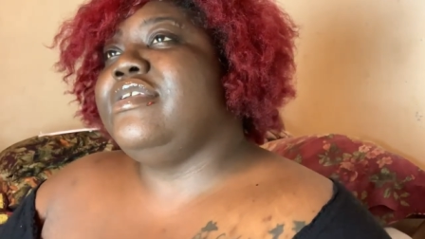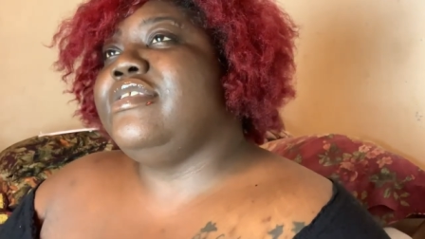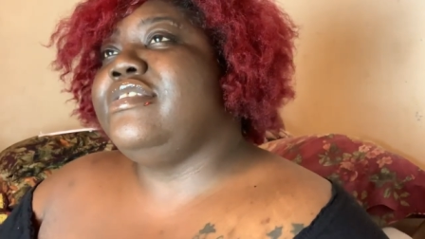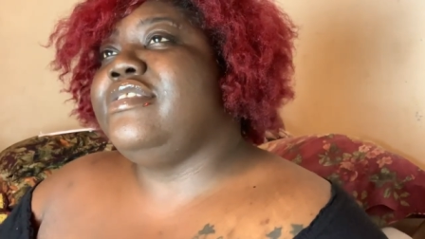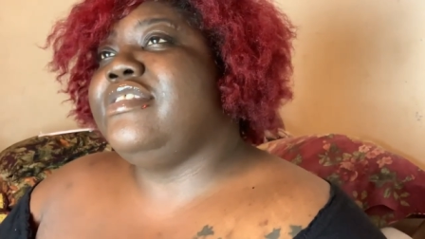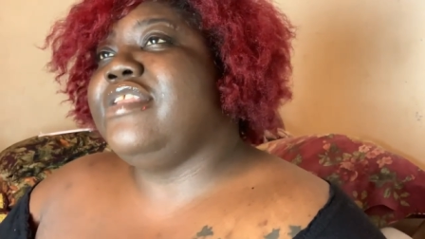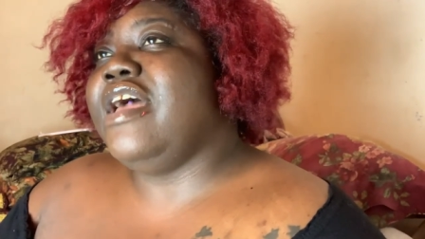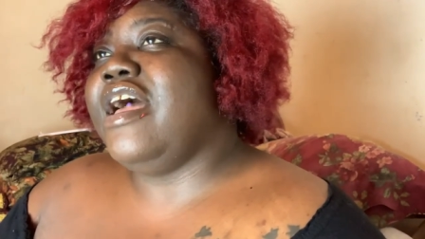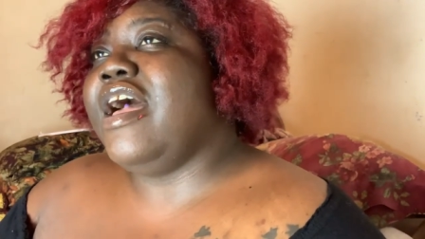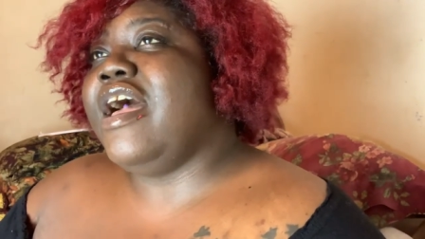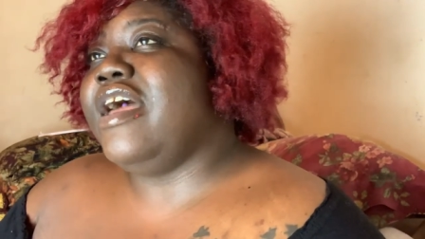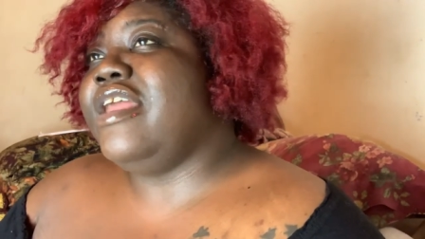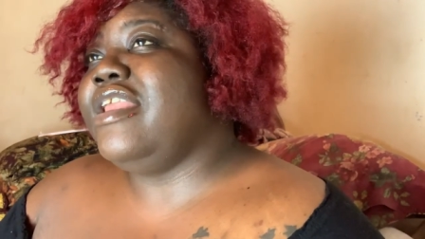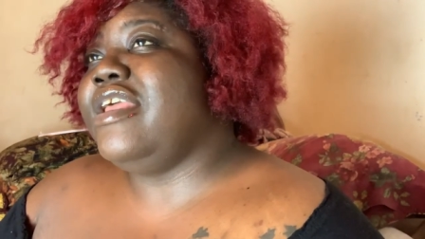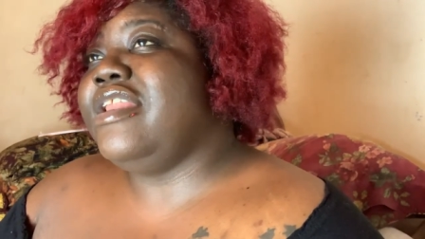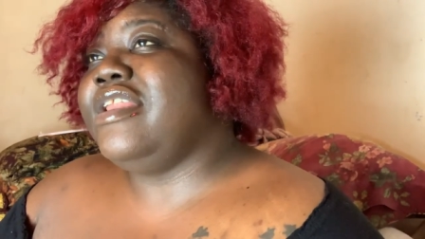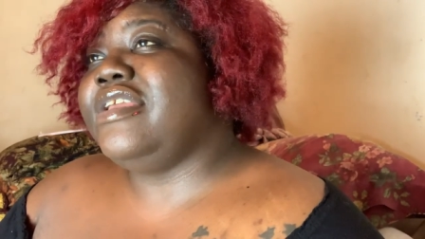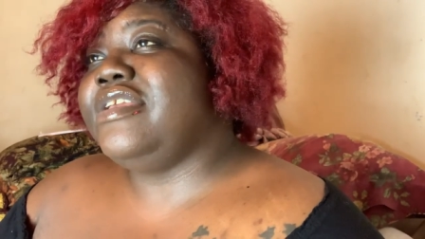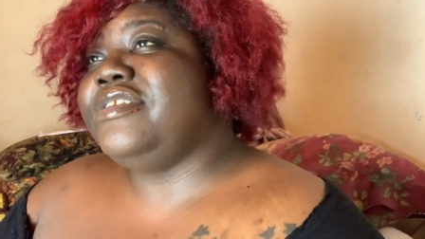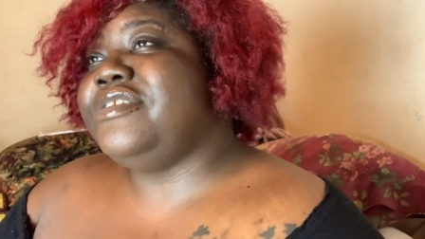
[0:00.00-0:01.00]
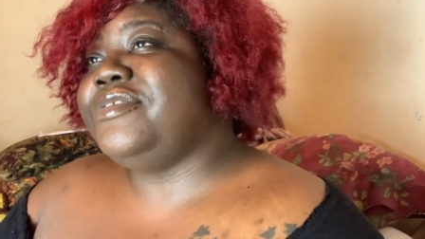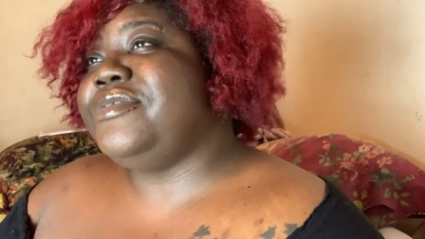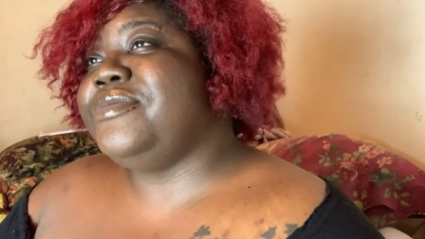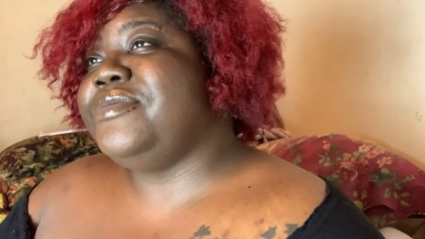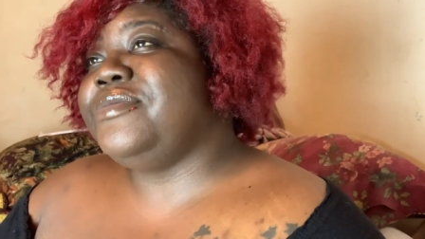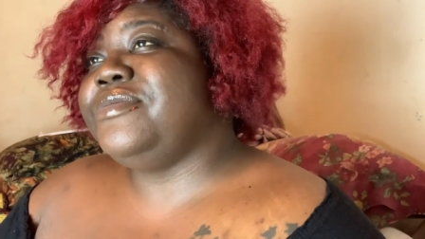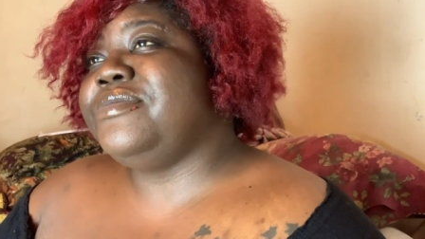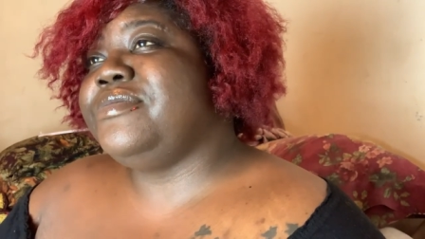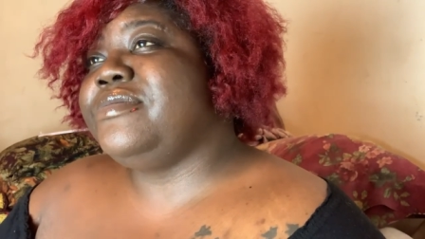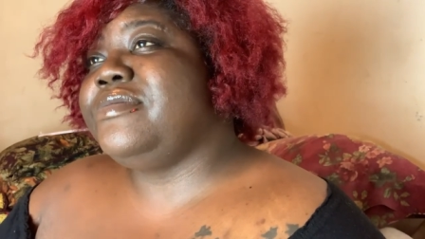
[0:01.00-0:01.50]
Nah, that ain't
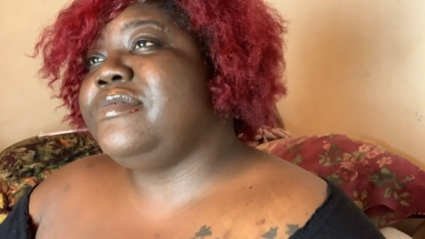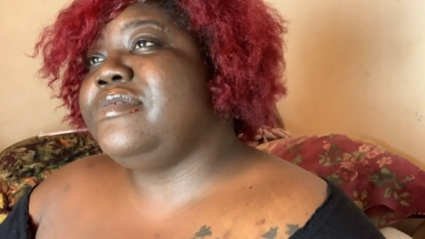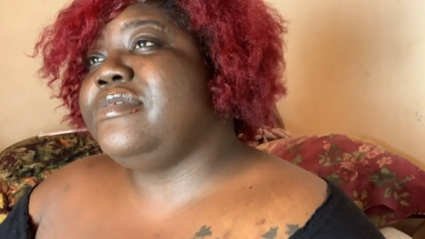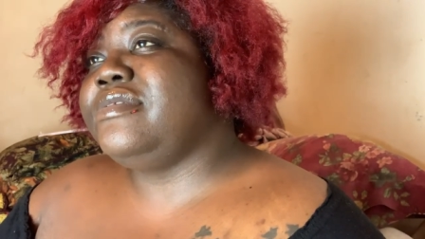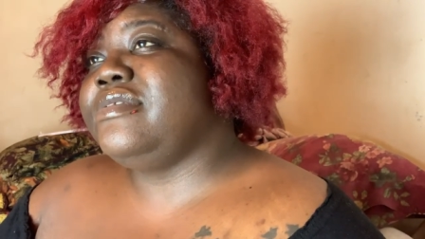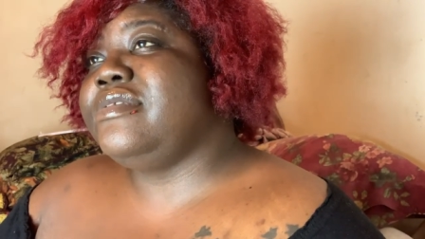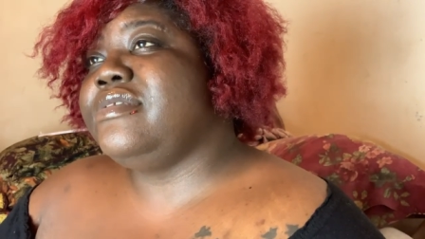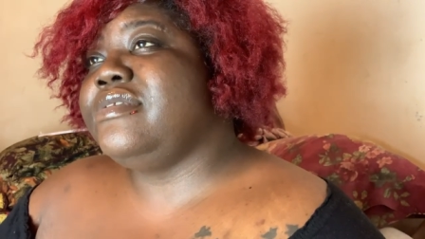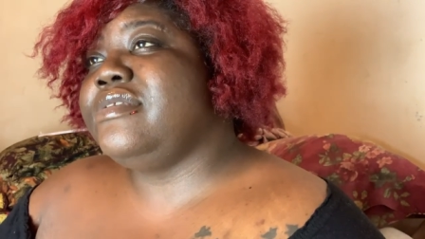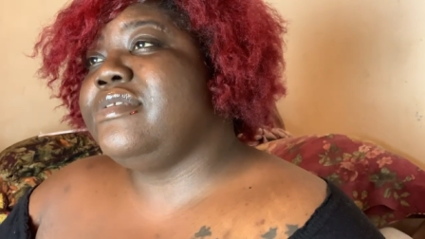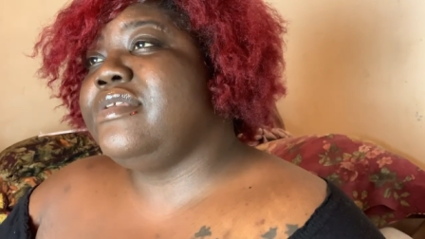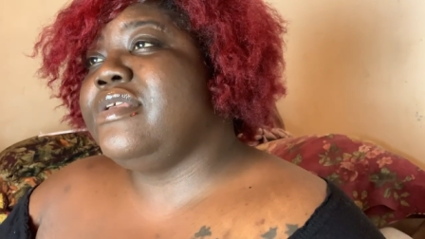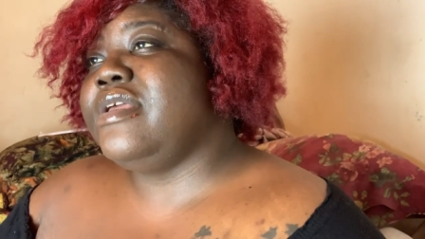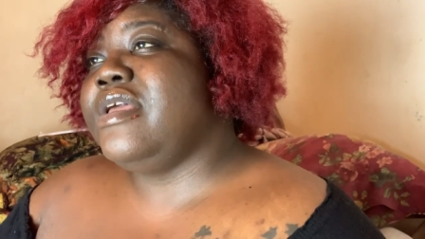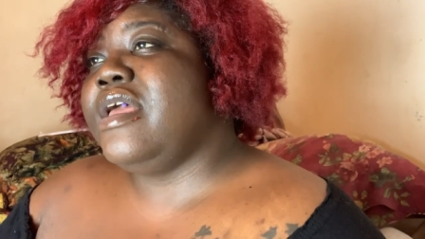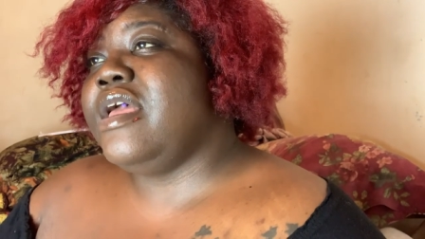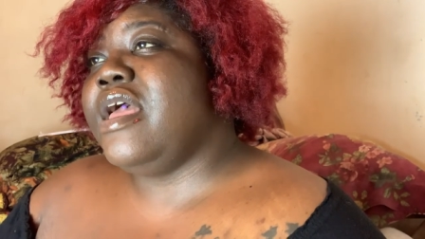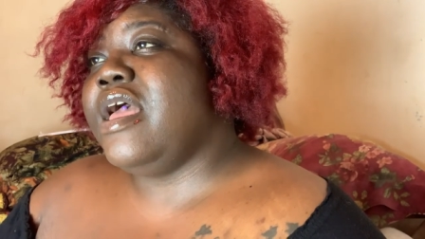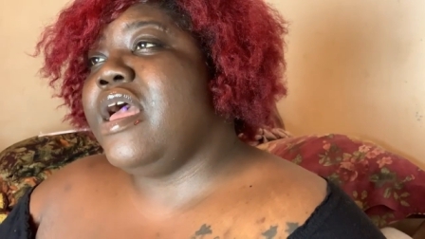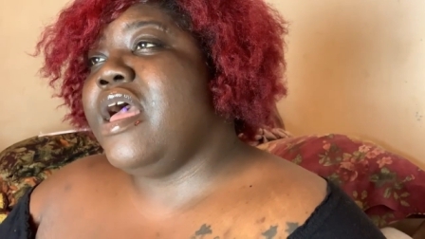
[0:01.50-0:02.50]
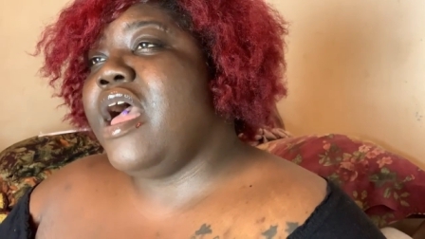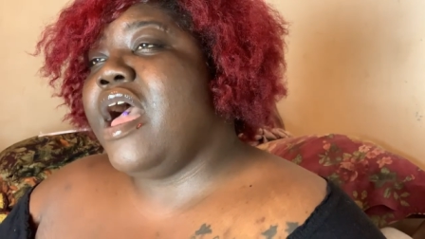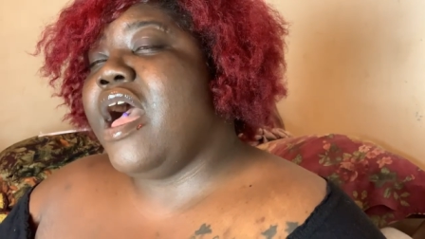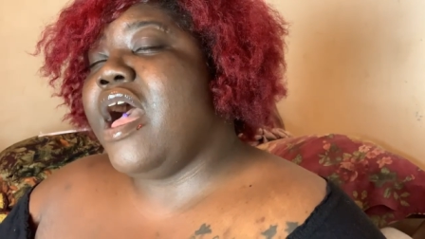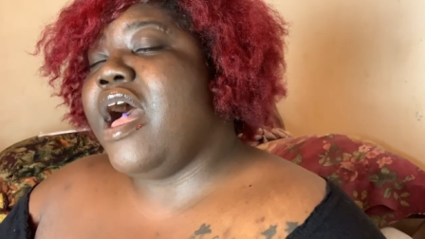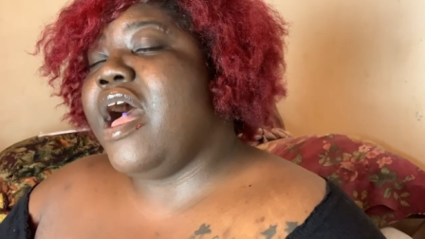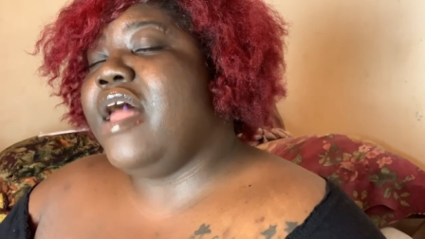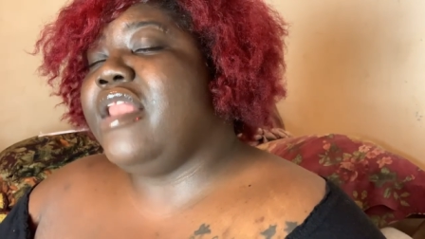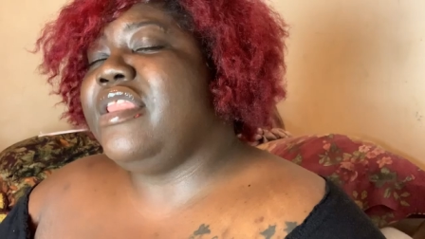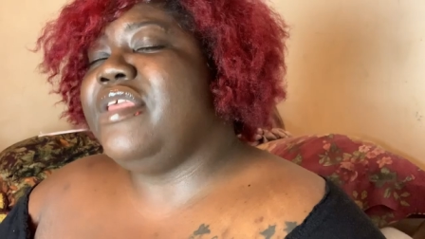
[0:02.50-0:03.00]
true.
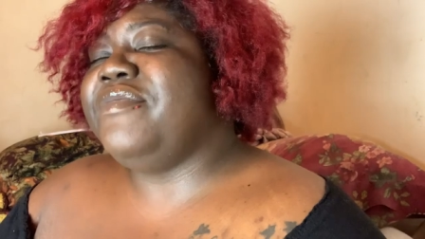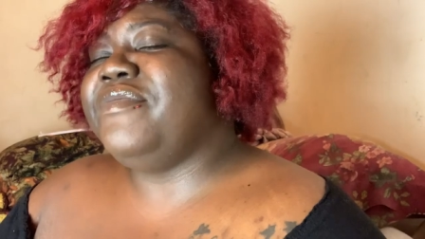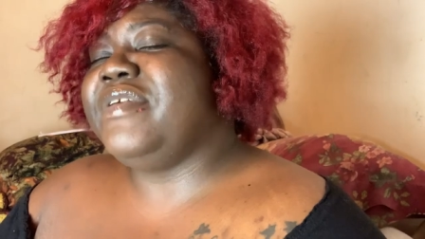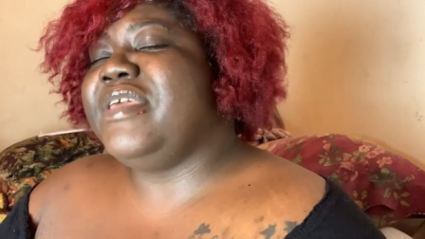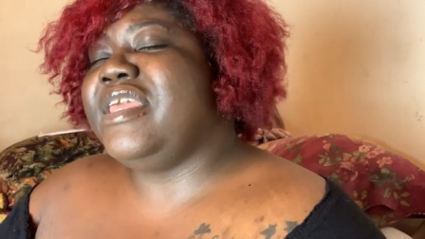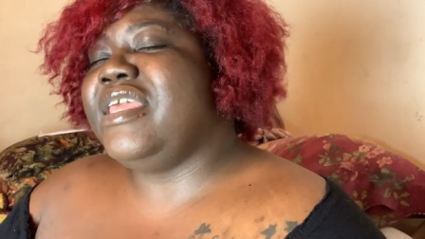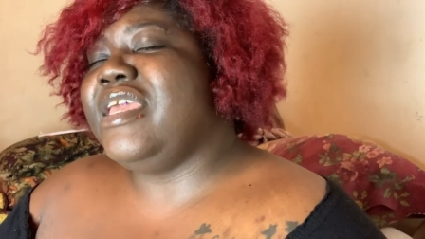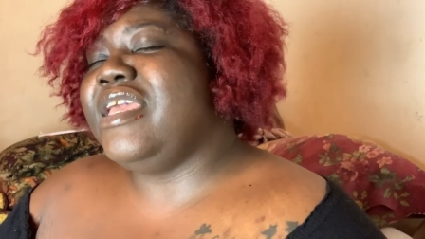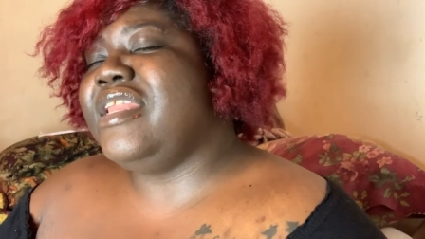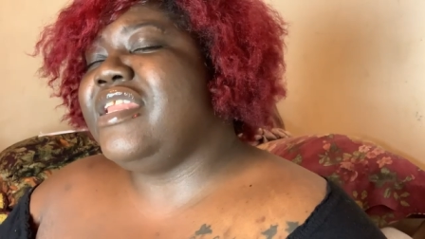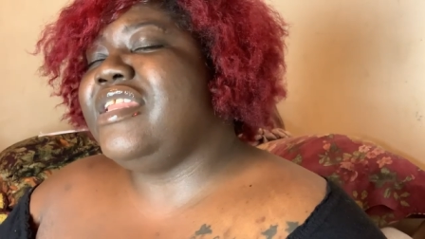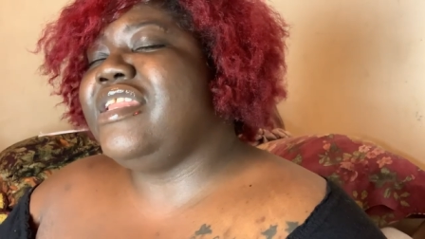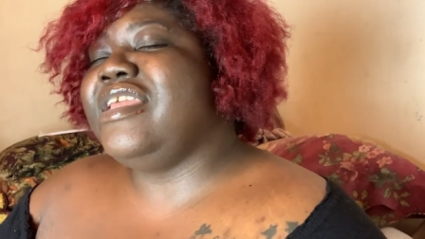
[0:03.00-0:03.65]
I love again